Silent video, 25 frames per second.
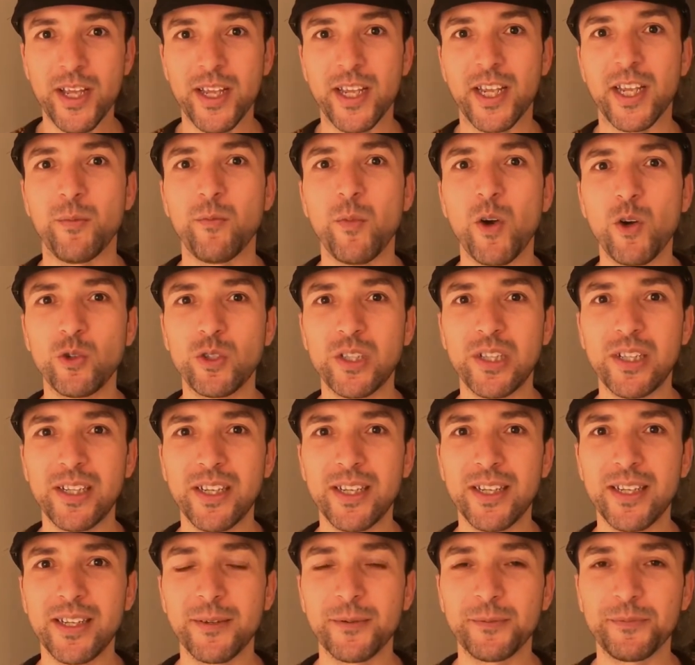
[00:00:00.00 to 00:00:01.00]
He
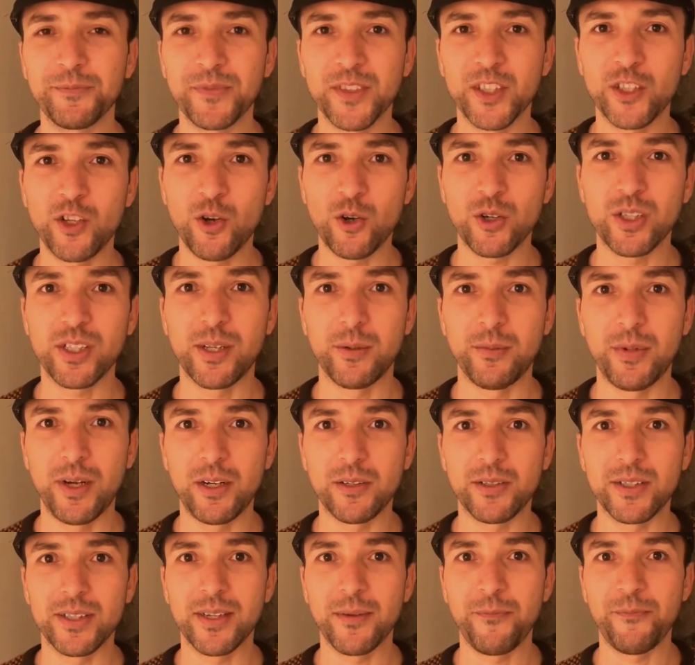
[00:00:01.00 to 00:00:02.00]
mostly talks
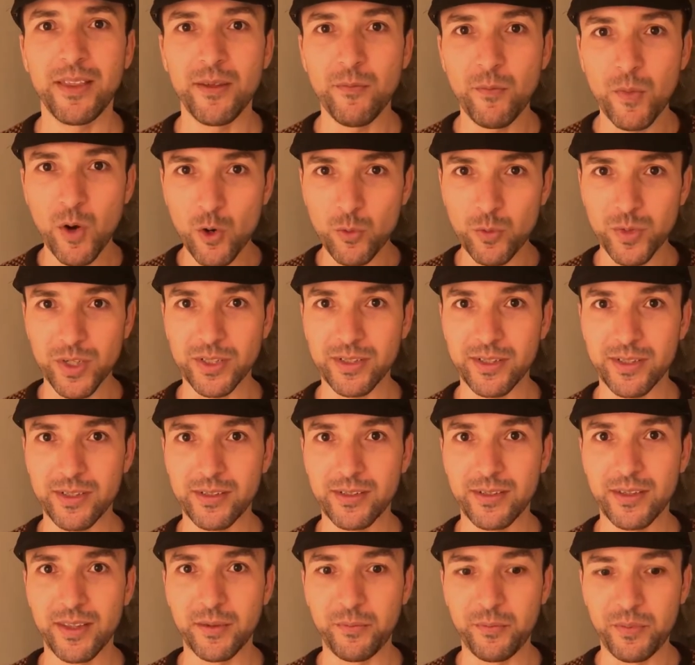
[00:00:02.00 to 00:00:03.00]
about the moment,
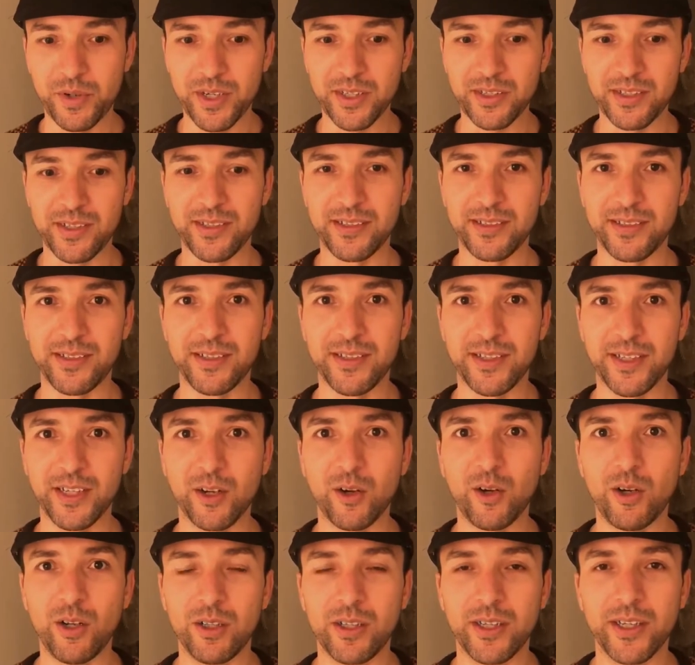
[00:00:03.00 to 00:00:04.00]
the presence. He
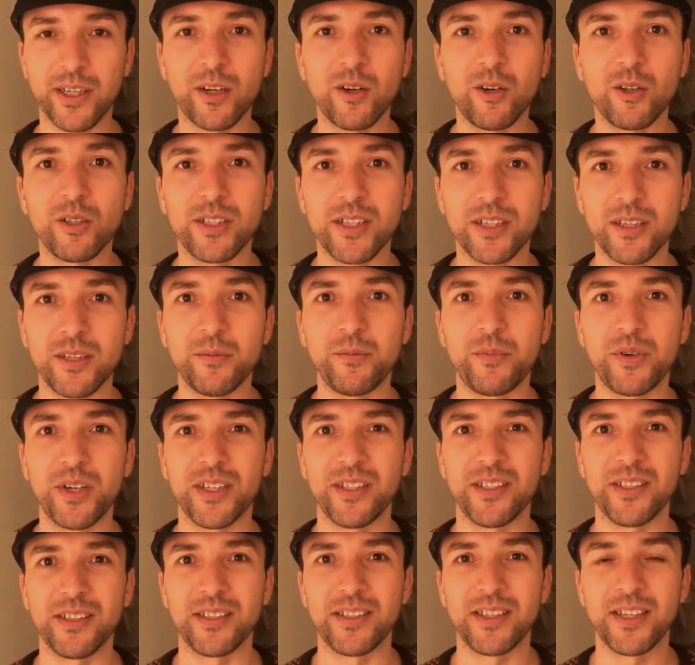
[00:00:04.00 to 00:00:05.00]
calls it the
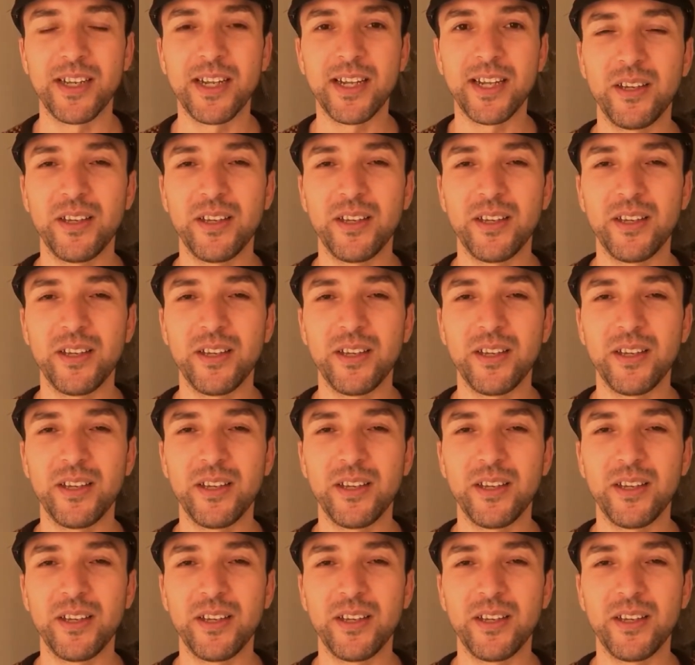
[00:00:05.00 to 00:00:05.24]
presence.